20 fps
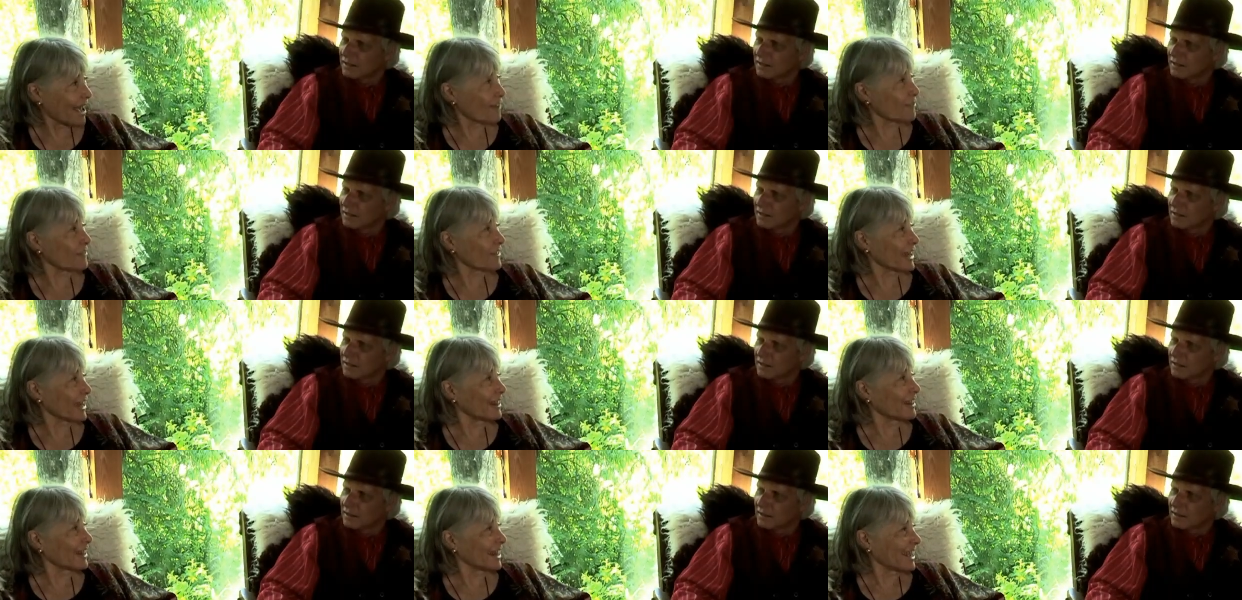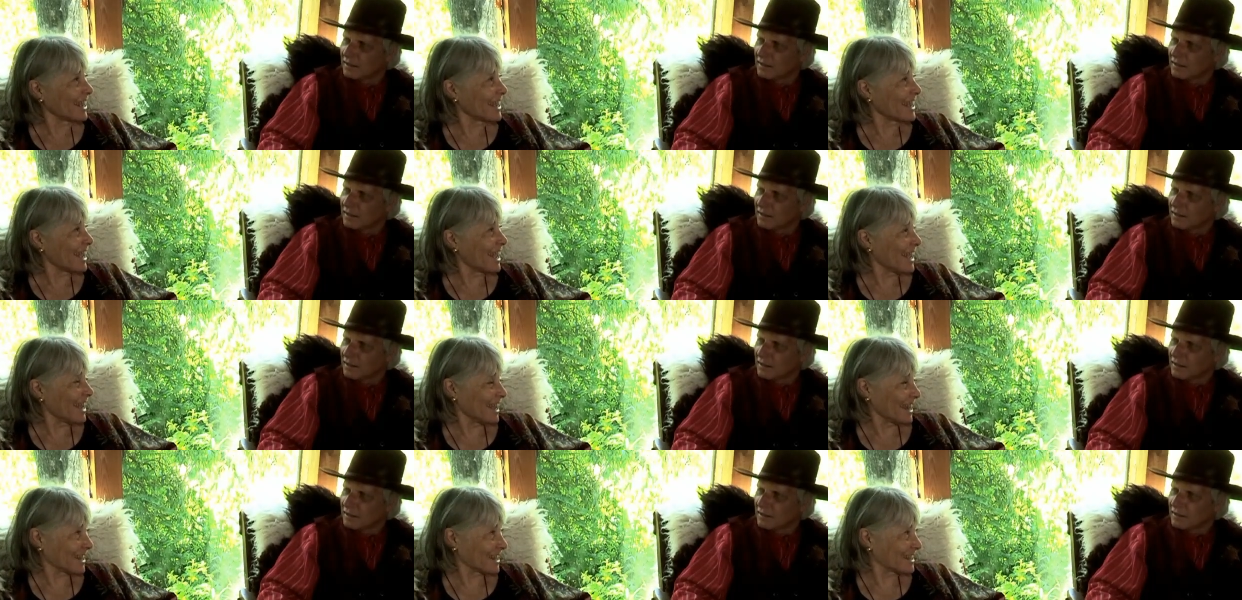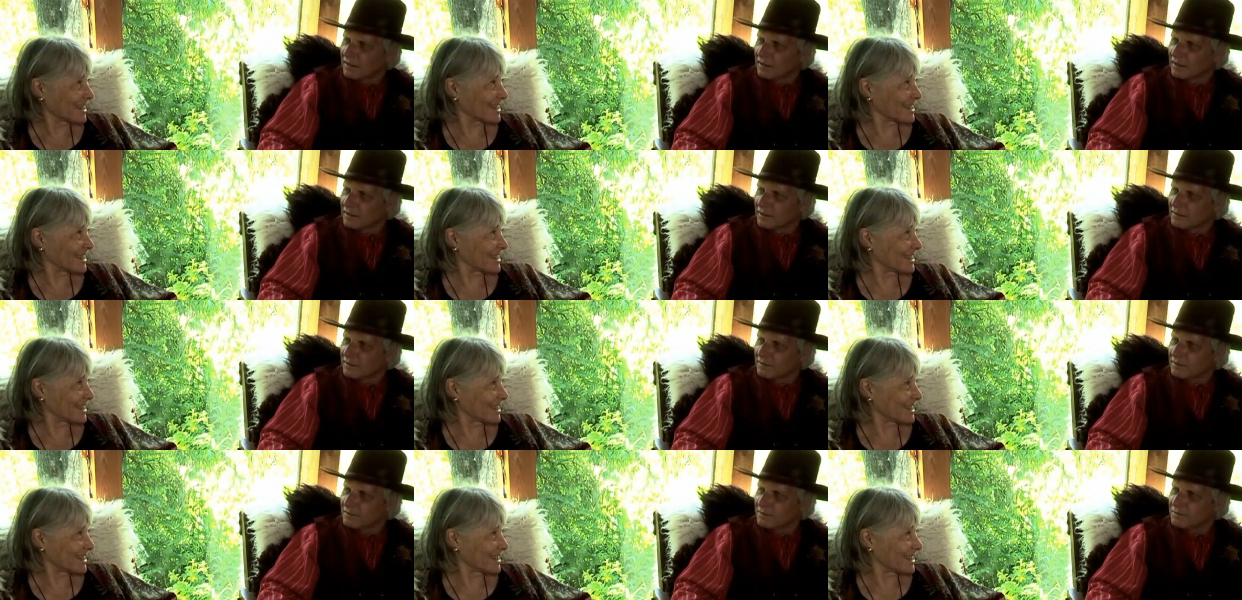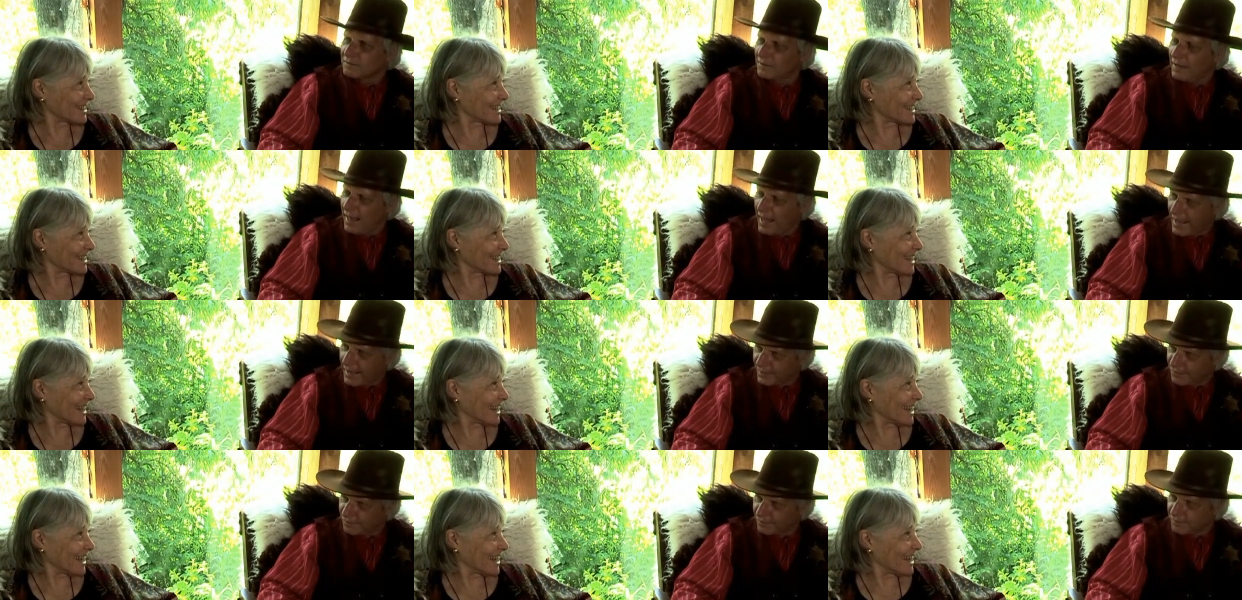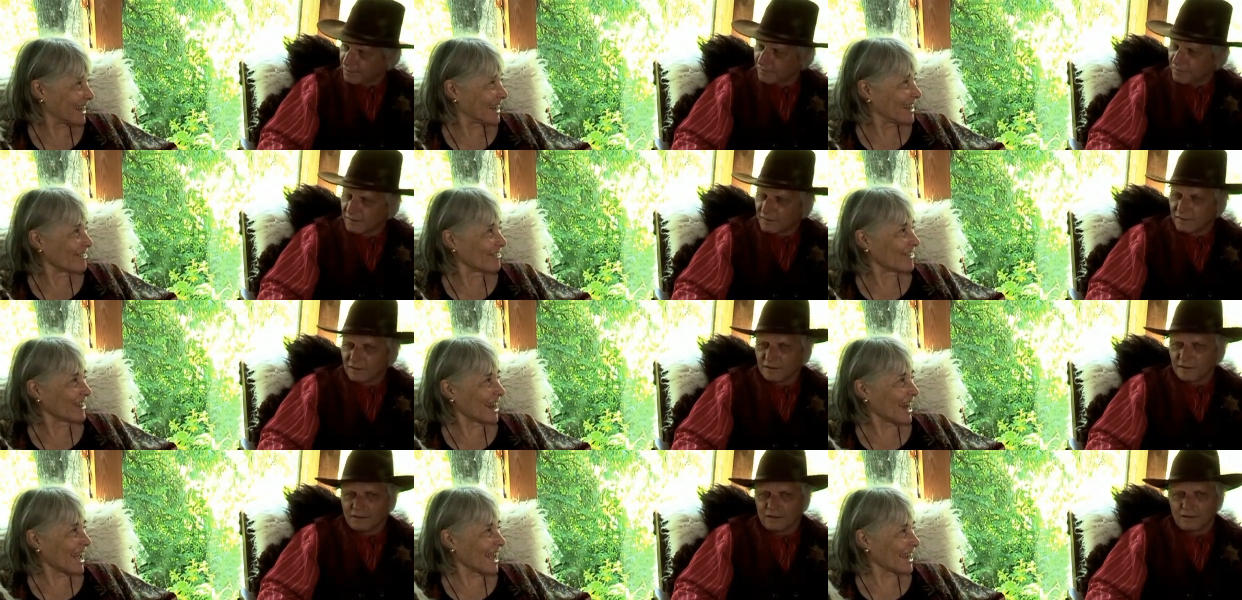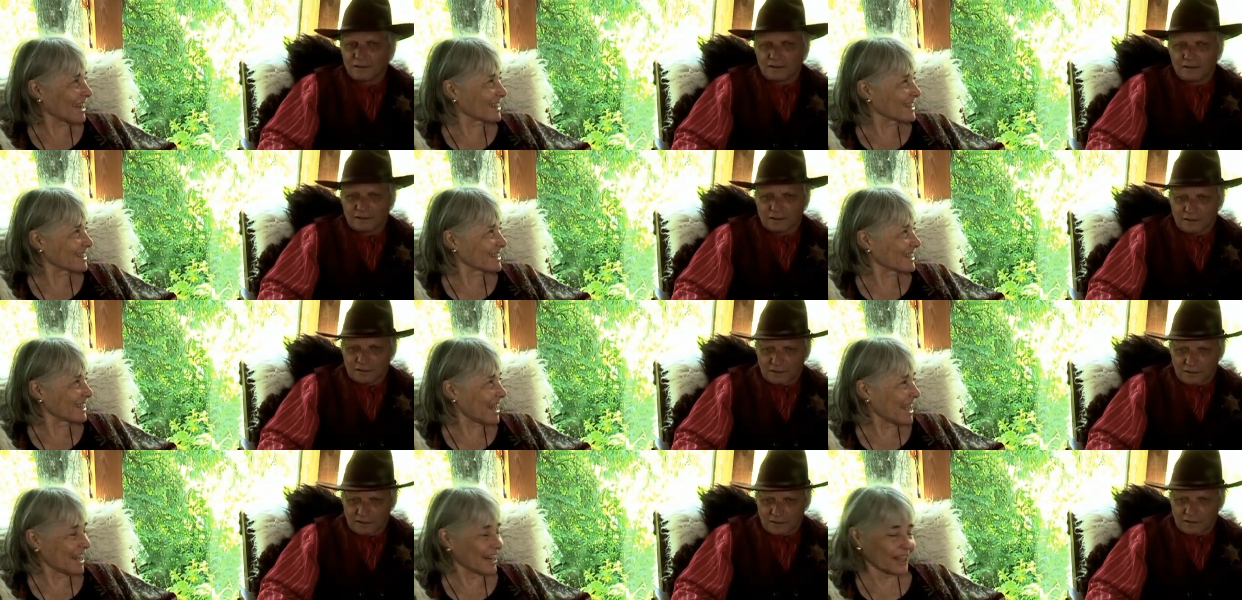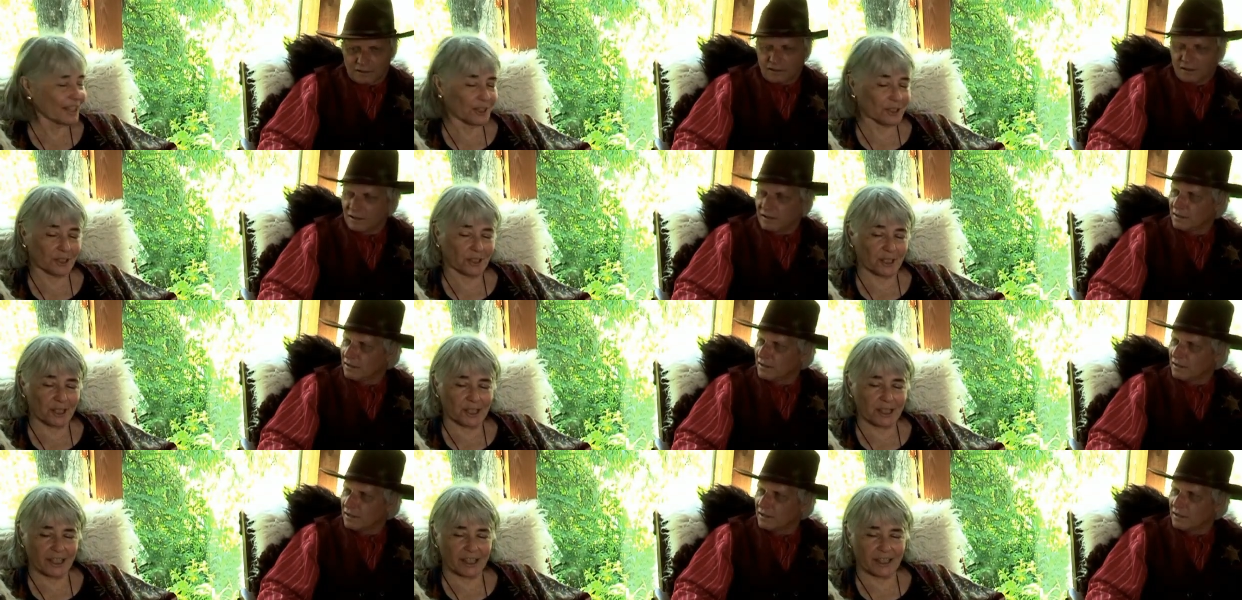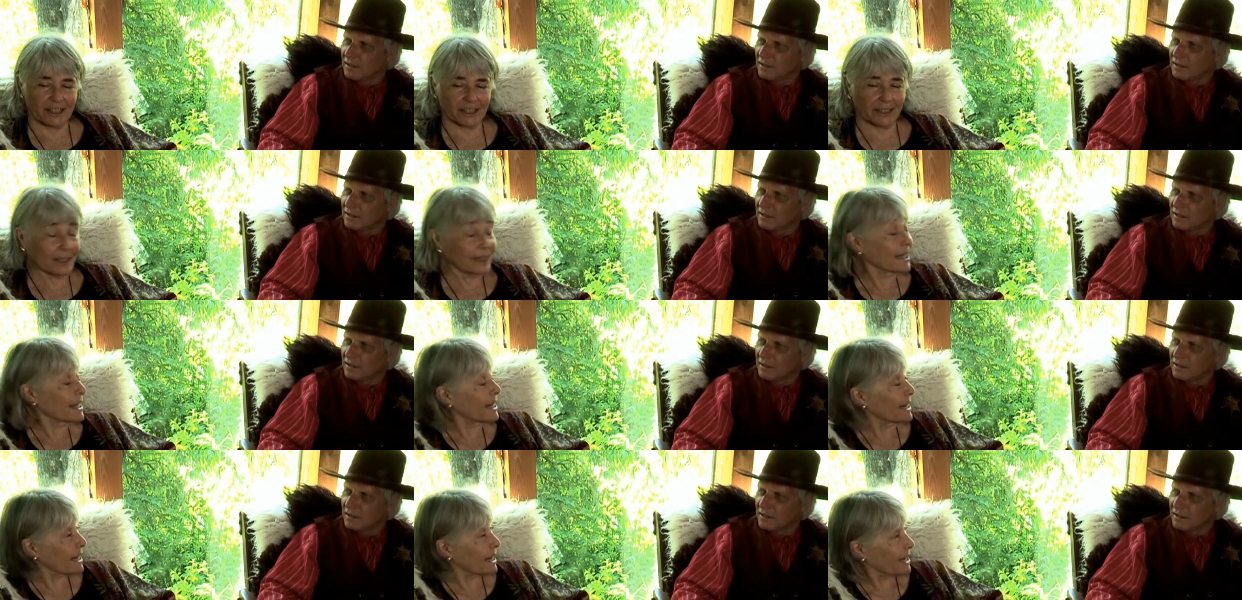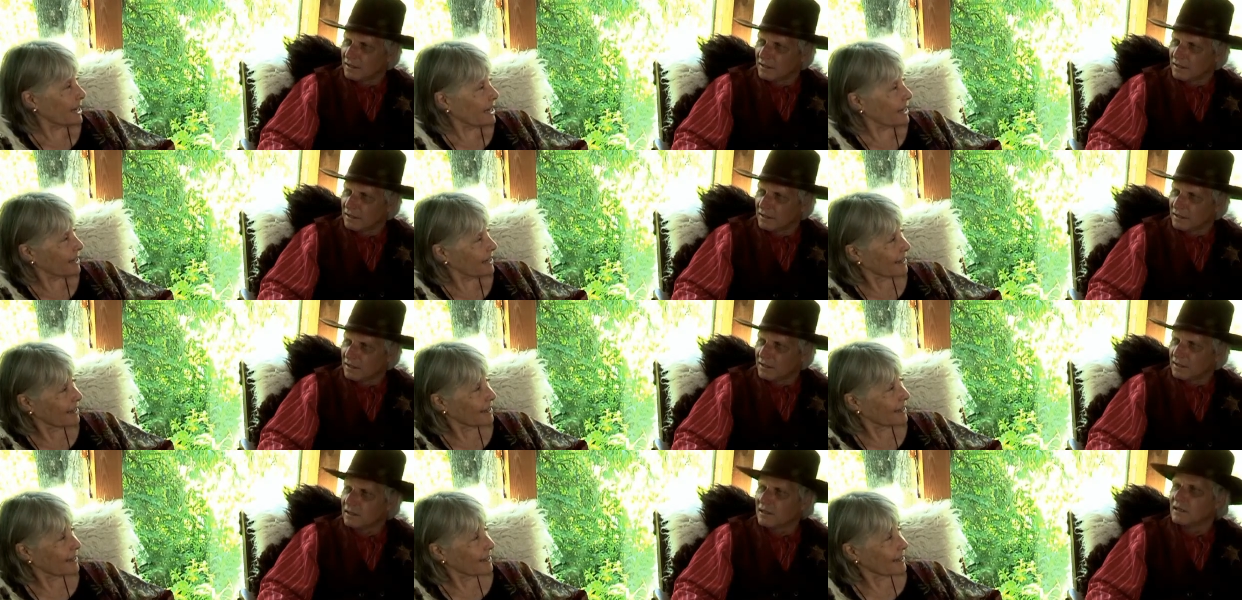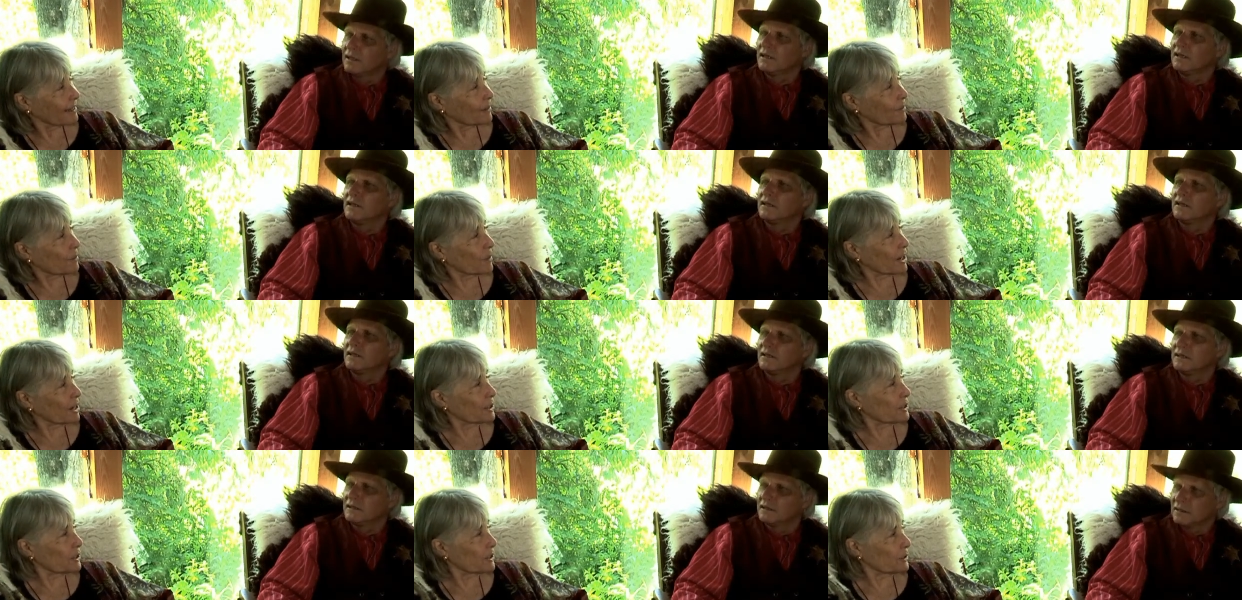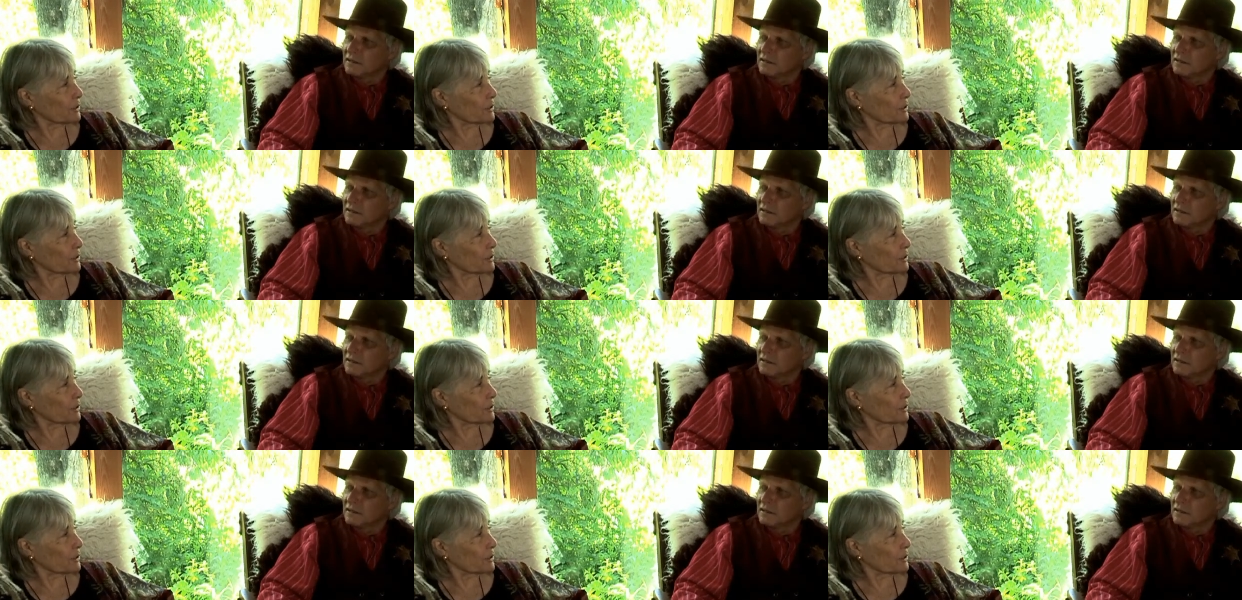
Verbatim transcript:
Speaker 1: F-L-A-X. Flax? Flax. And it turns into linen when